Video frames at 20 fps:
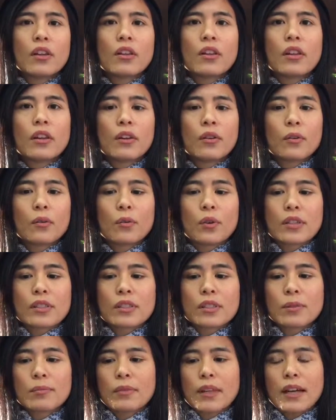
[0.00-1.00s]
the
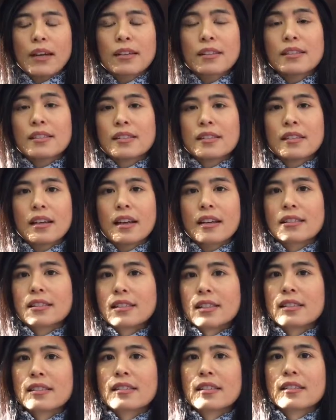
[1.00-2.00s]
wisdom that
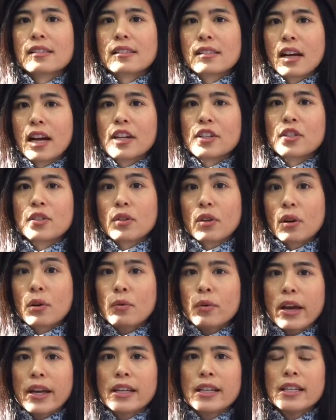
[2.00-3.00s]
exists inside you
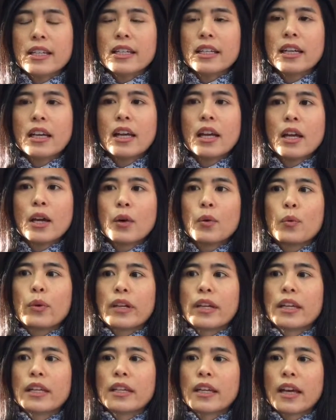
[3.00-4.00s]
already,
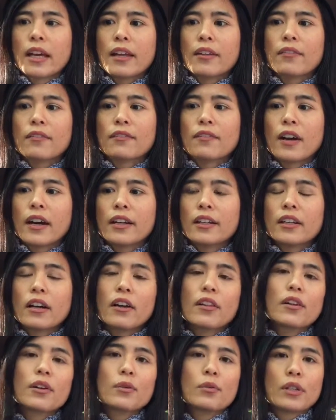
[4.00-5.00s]
we can find
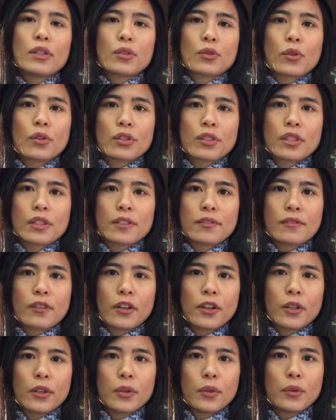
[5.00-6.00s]
other resources for
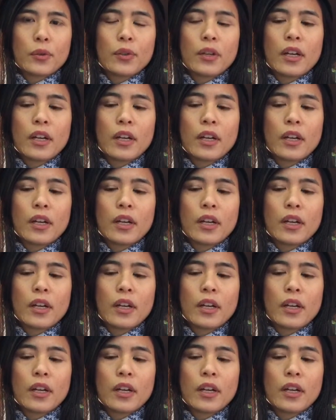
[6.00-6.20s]
you.